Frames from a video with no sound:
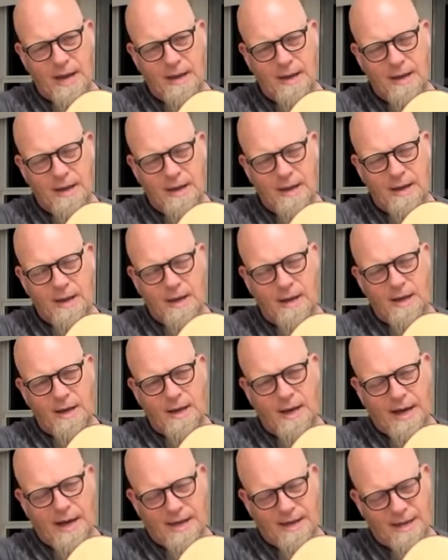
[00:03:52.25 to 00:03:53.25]

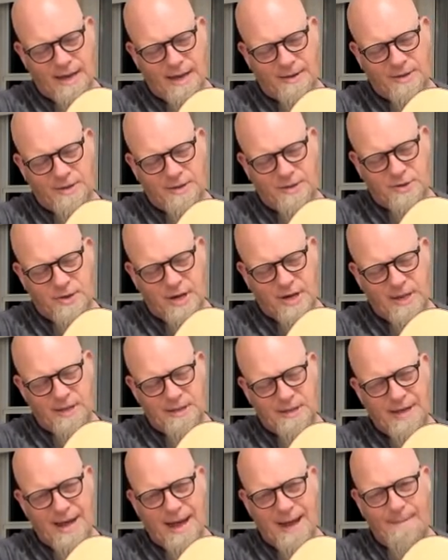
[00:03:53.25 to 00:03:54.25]
I allow the string to
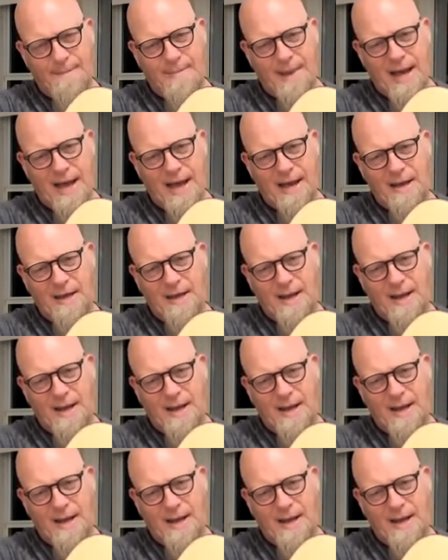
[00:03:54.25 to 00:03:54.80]
snap back,